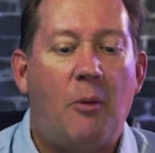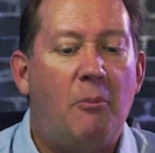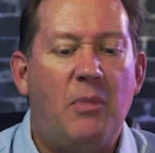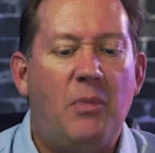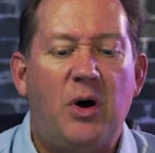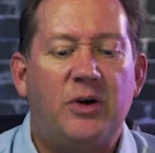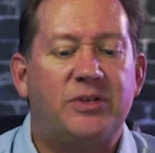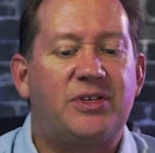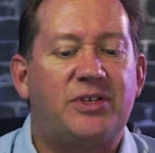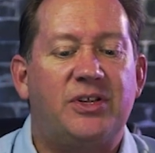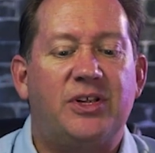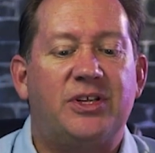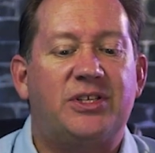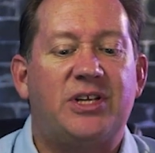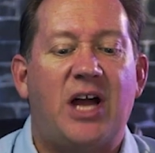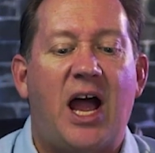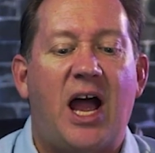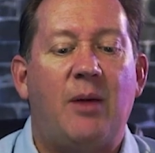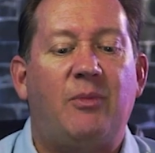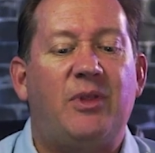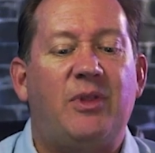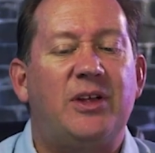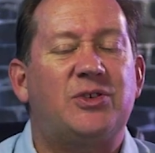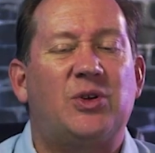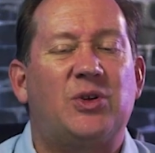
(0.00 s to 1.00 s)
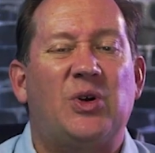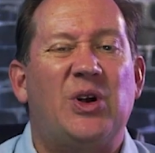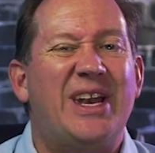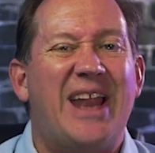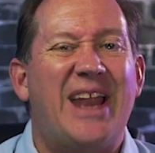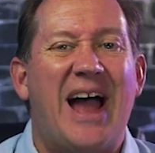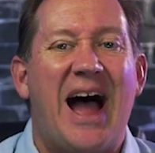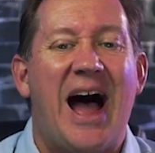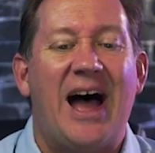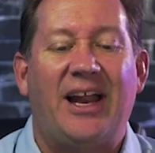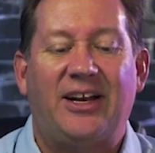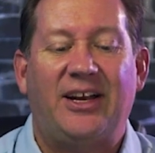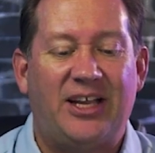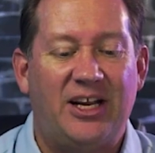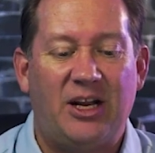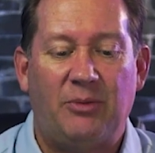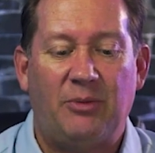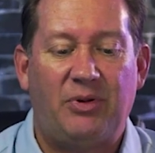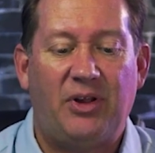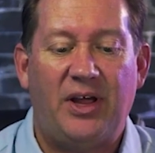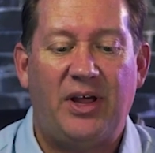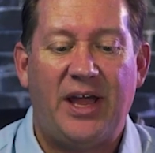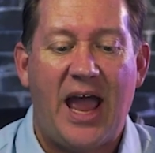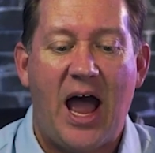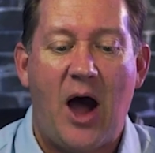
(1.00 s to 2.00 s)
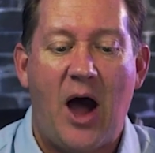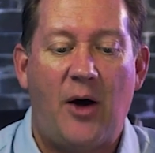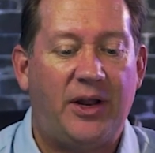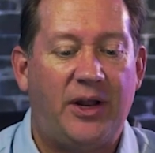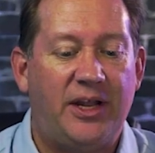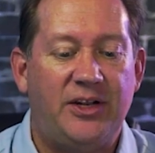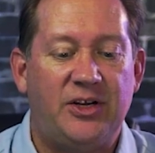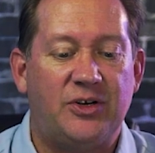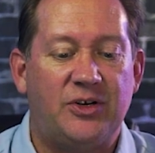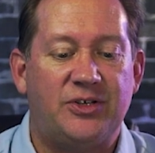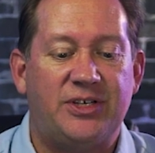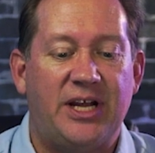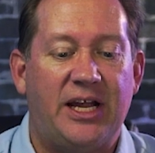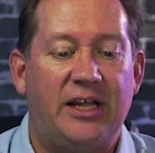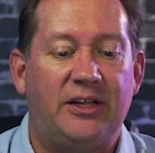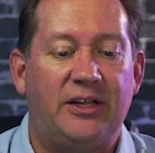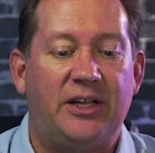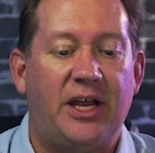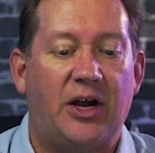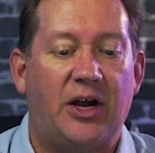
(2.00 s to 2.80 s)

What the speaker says: Most of the time, these are not going to play out in your daily